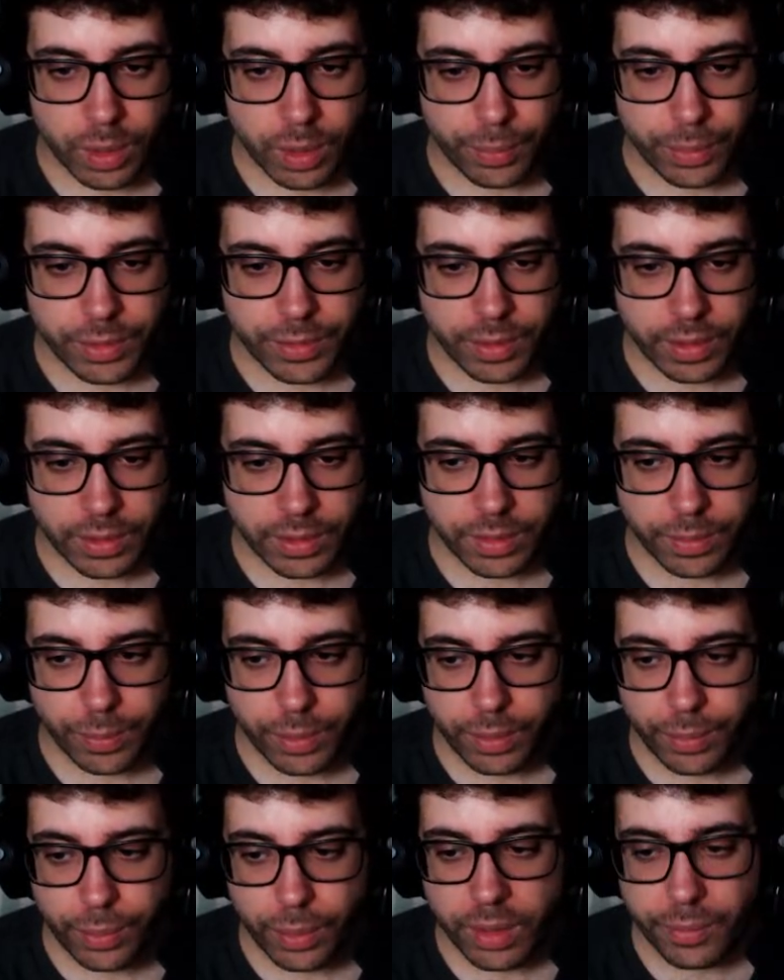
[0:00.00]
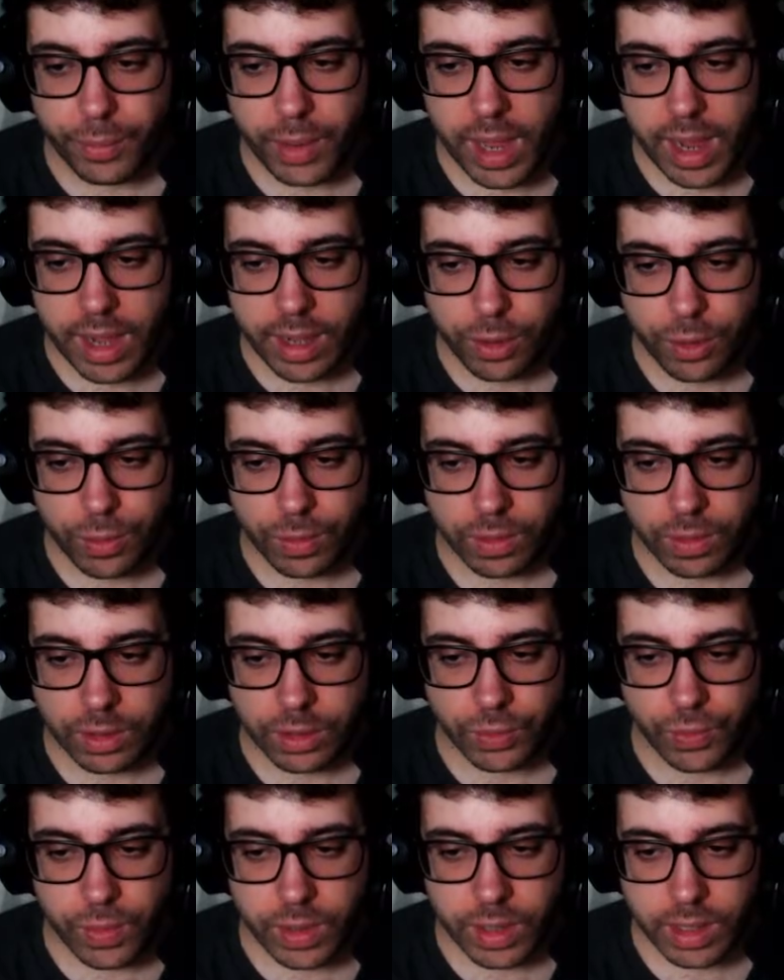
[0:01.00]
what are we trying to what are we actually
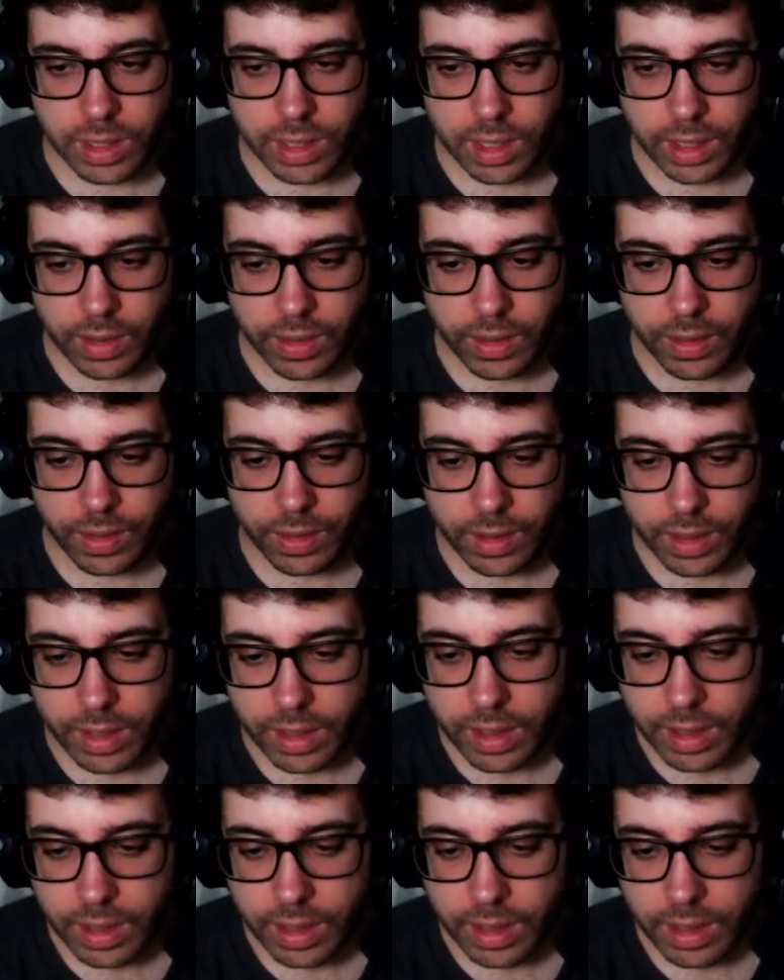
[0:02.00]
doing here?